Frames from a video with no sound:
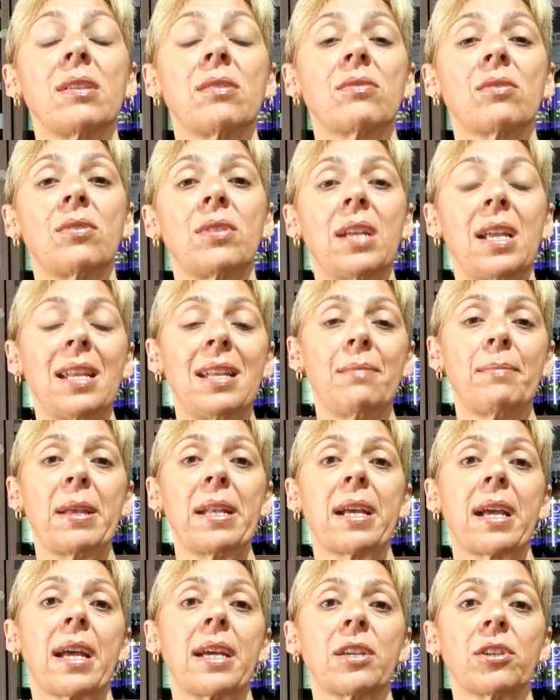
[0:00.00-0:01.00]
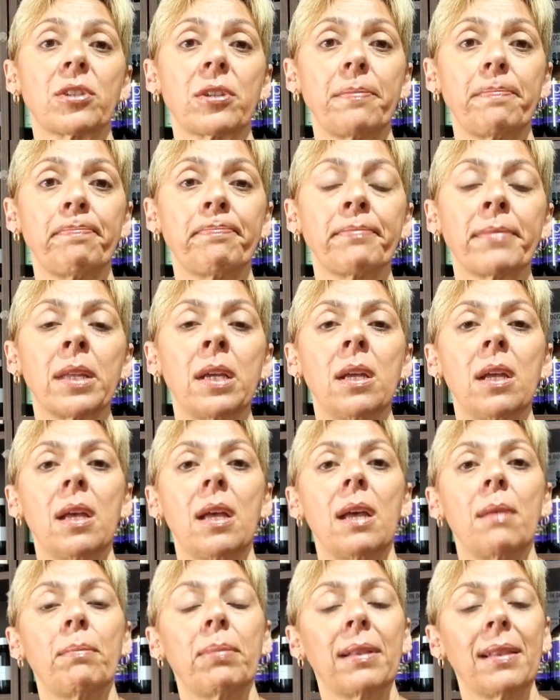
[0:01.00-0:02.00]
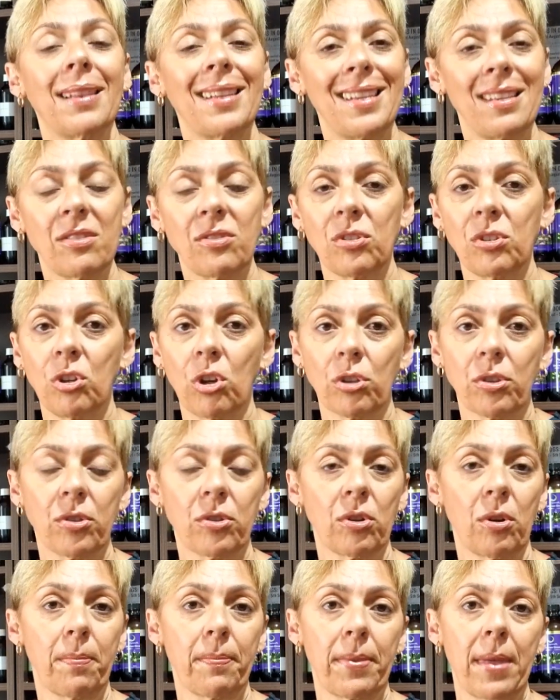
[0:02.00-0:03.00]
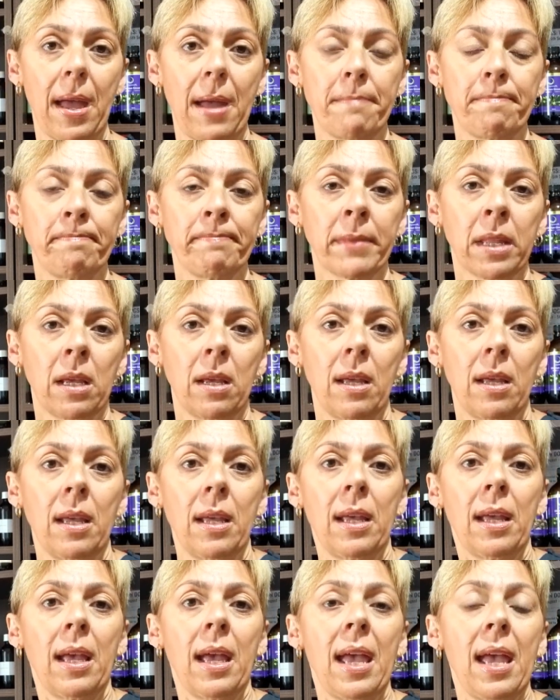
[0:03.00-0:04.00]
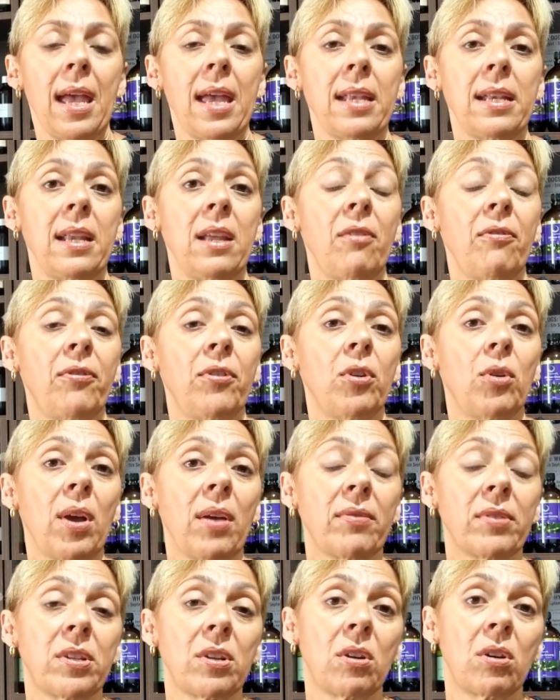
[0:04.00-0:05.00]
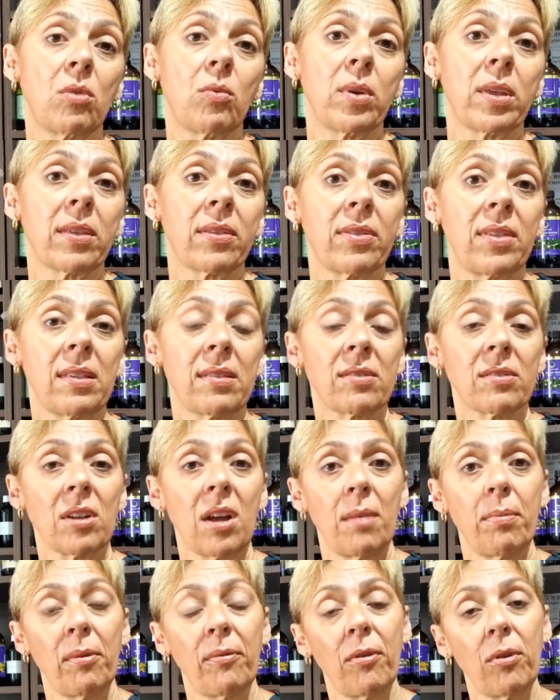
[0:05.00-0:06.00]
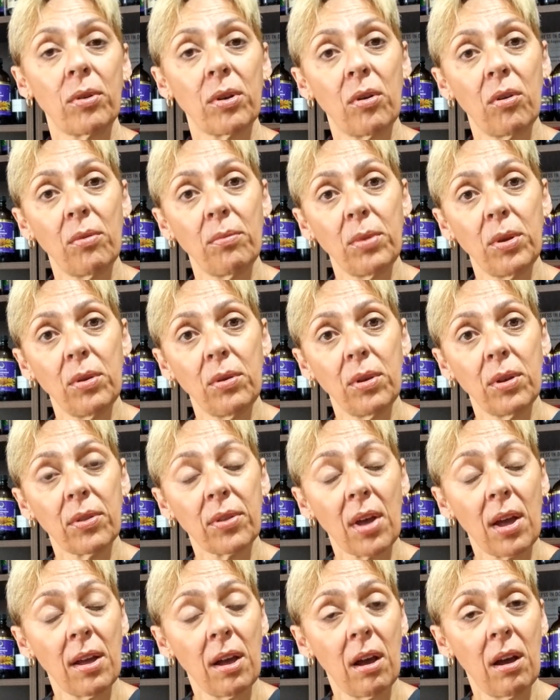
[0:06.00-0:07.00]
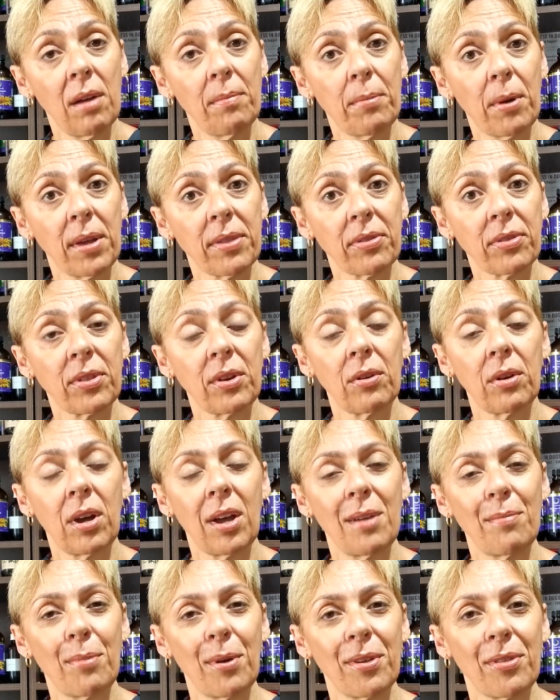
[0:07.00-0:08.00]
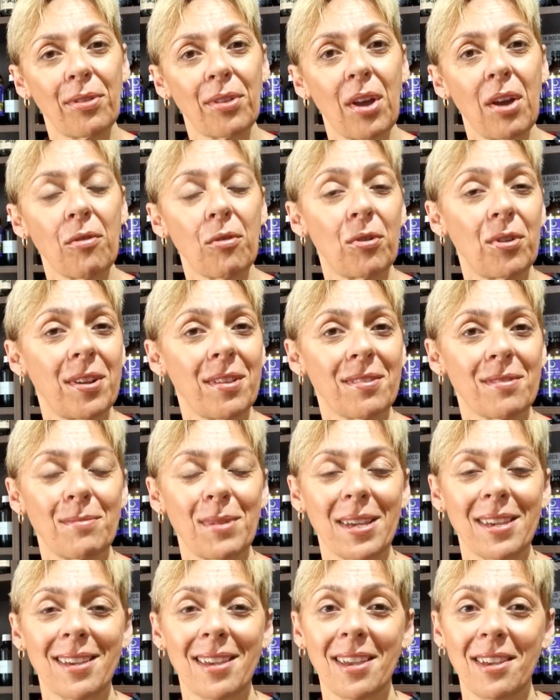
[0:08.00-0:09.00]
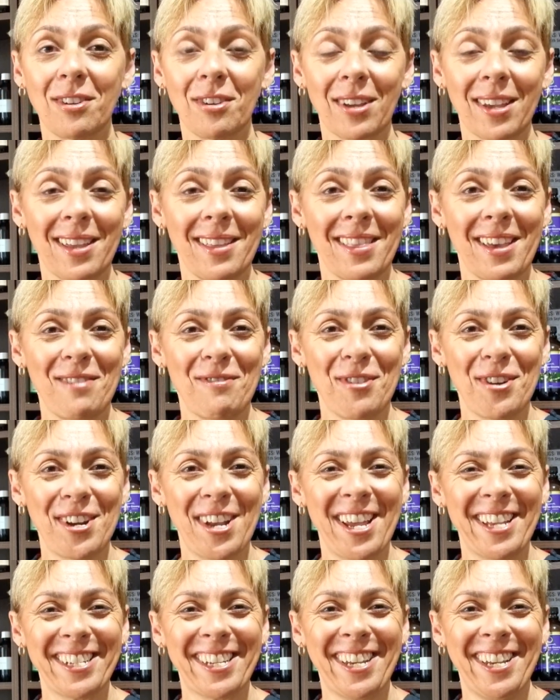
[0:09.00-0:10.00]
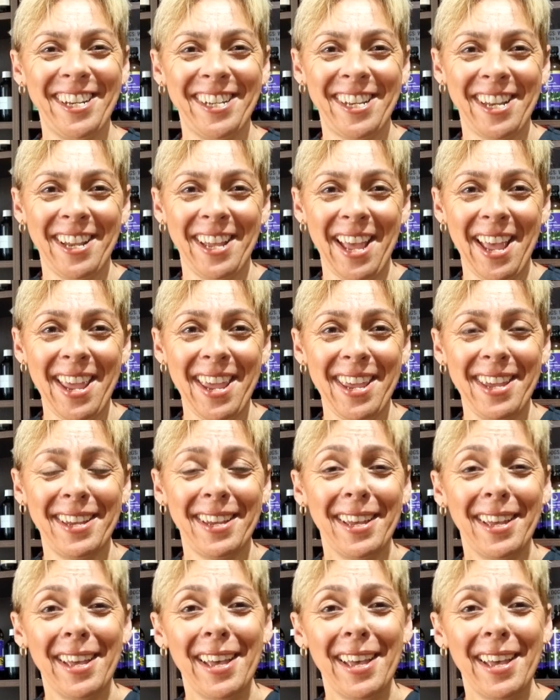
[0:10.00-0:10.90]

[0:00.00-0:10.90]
is on any medication. Please do not stop that. And if you have a dog with this type of autoimmune hypothyroidism, I cannot get that word out today,